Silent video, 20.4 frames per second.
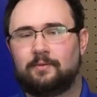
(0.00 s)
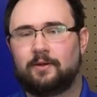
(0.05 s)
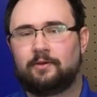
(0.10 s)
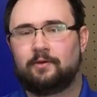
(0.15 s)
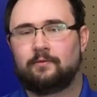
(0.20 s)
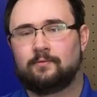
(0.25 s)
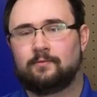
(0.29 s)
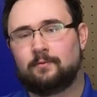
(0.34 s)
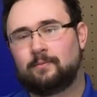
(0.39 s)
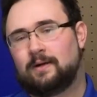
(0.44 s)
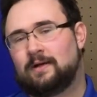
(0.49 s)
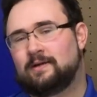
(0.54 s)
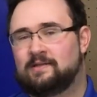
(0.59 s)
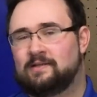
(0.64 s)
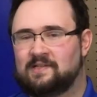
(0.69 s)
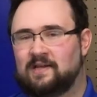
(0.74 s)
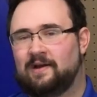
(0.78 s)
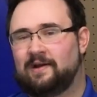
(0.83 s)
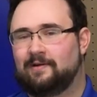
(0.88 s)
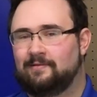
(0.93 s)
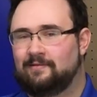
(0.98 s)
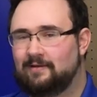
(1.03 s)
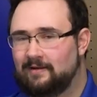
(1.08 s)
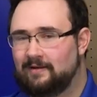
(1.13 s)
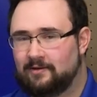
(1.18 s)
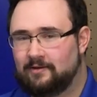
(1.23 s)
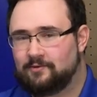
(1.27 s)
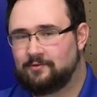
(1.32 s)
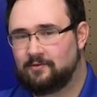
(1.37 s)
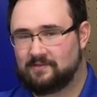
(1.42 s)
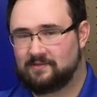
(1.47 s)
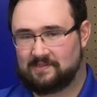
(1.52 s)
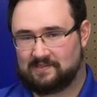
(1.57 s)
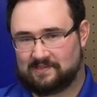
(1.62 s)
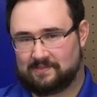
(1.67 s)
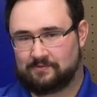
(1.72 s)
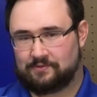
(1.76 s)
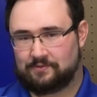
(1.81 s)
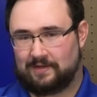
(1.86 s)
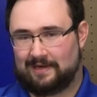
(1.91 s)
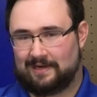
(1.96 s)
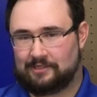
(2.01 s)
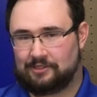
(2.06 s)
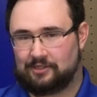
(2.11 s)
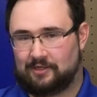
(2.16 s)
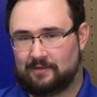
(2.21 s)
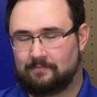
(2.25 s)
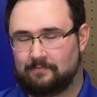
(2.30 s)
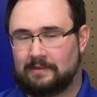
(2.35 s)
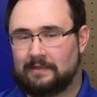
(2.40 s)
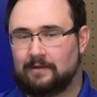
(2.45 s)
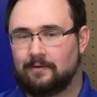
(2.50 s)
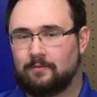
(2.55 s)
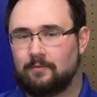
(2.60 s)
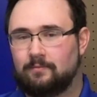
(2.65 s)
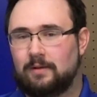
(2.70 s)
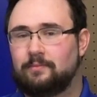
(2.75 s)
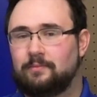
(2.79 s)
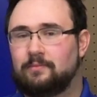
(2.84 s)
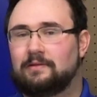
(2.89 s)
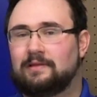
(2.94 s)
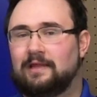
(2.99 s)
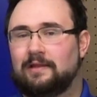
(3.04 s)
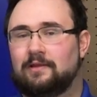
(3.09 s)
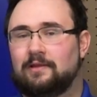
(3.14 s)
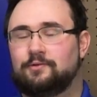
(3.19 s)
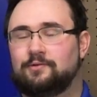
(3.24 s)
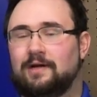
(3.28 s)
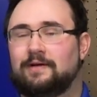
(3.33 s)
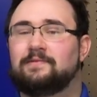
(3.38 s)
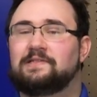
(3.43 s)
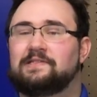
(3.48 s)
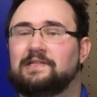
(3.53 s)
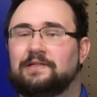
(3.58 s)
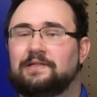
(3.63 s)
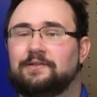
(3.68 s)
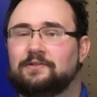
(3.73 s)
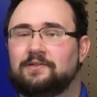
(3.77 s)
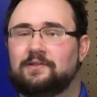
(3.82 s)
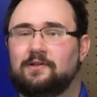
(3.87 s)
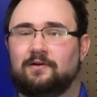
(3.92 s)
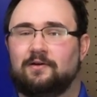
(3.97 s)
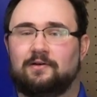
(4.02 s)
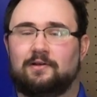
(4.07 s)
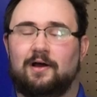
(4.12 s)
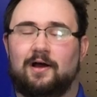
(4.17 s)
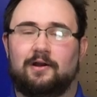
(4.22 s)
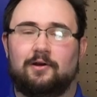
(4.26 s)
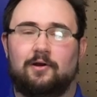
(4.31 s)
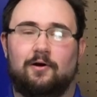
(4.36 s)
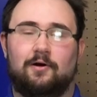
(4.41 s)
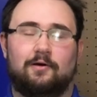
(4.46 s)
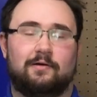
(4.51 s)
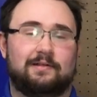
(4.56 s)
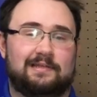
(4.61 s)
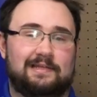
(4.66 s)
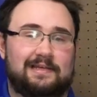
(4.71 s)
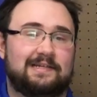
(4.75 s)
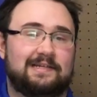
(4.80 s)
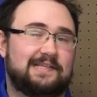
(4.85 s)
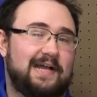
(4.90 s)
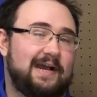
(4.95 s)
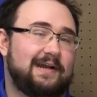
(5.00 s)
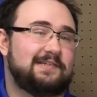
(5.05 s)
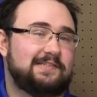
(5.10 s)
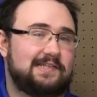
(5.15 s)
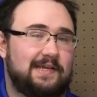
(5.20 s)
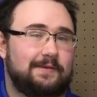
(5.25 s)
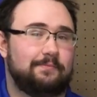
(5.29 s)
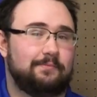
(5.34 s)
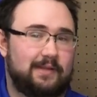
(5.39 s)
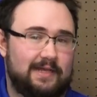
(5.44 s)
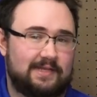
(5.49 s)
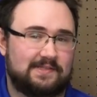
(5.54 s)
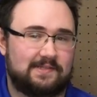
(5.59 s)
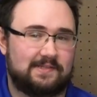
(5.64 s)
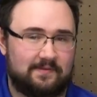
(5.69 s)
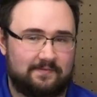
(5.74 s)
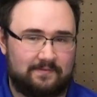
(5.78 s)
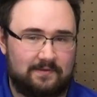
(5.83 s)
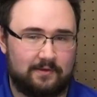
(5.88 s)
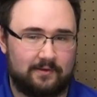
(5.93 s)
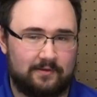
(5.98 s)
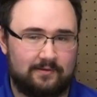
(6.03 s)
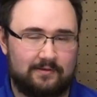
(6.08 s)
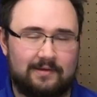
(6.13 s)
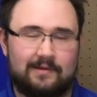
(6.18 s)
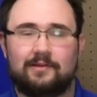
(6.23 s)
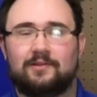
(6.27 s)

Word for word: about your robot design and control system strategy, remember that the driver stations are not all in the exact same place on the field.